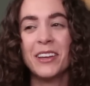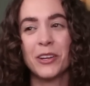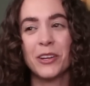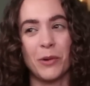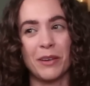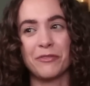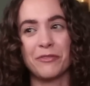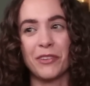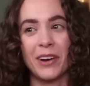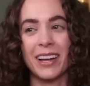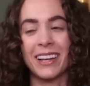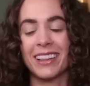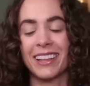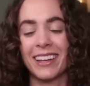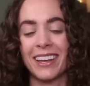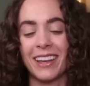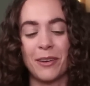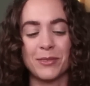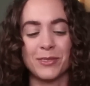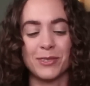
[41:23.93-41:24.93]
Quite
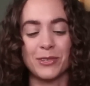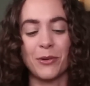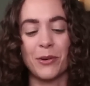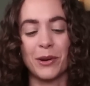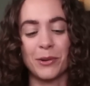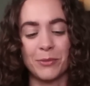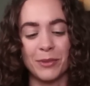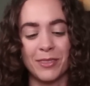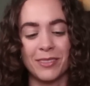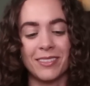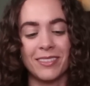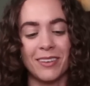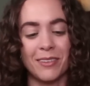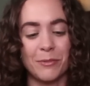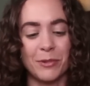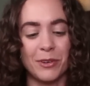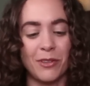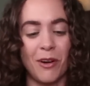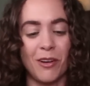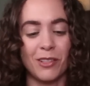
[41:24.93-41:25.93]
frankly, I was annoyed with,
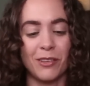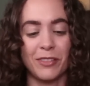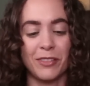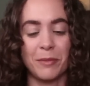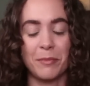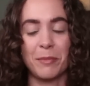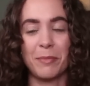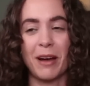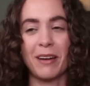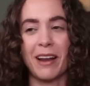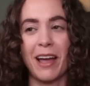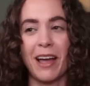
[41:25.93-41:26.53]
with all of them about